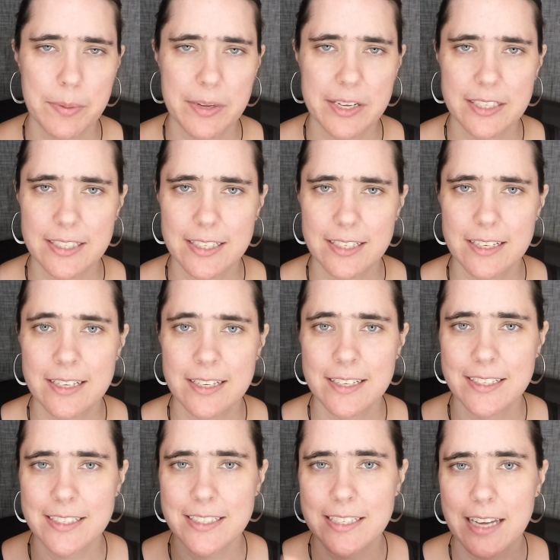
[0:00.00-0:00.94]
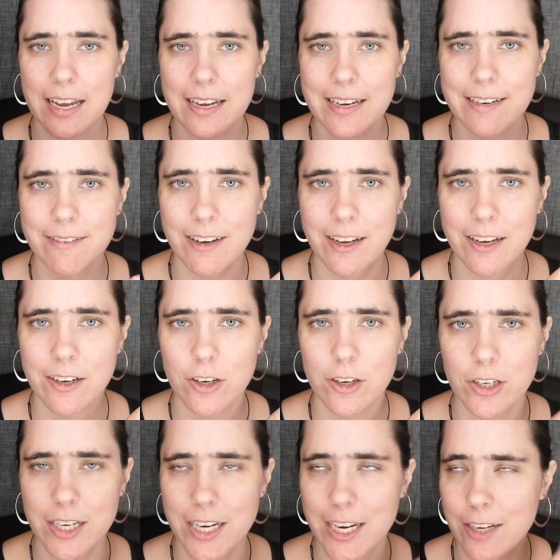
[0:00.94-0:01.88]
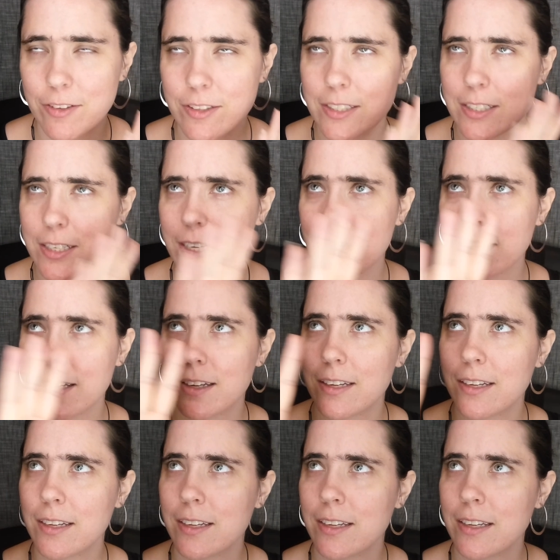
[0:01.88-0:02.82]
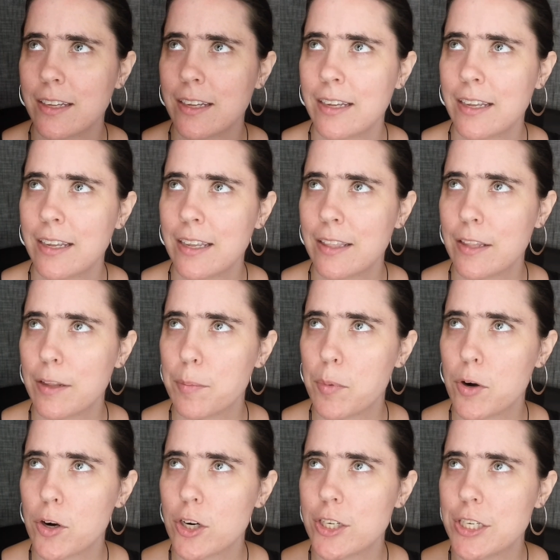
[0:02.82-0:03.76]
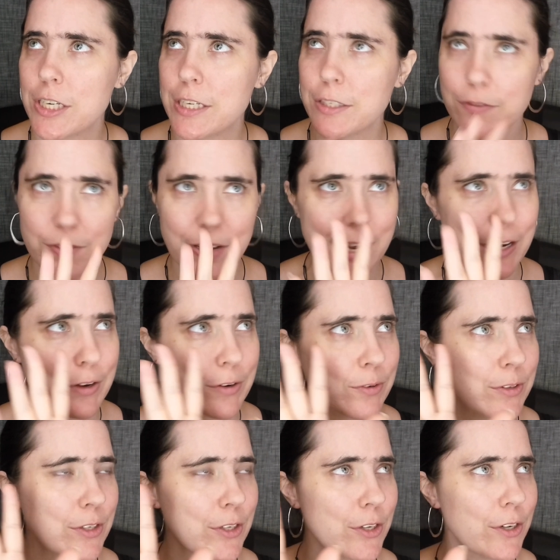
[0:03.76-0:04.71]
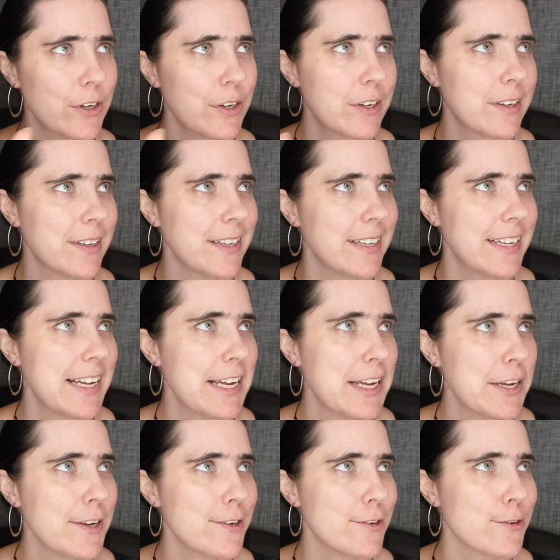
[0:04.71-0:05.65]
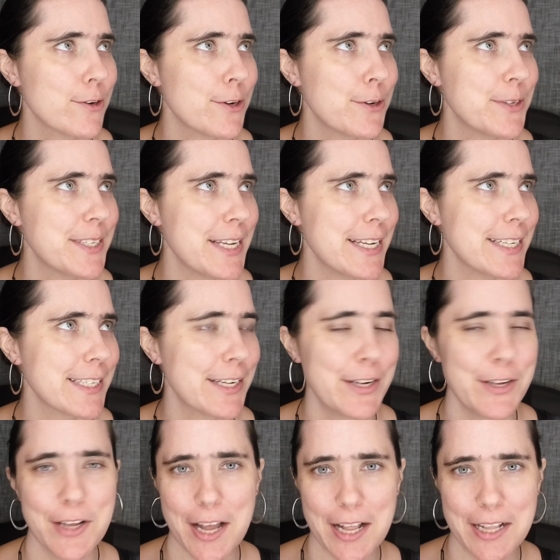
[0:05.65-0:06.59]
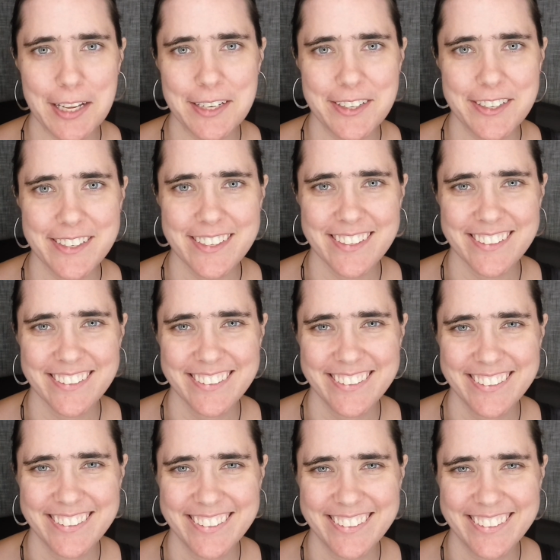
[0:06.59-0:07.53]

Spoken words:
Maybe it's a skyrider announcing that Margie's found her true seasonal colors.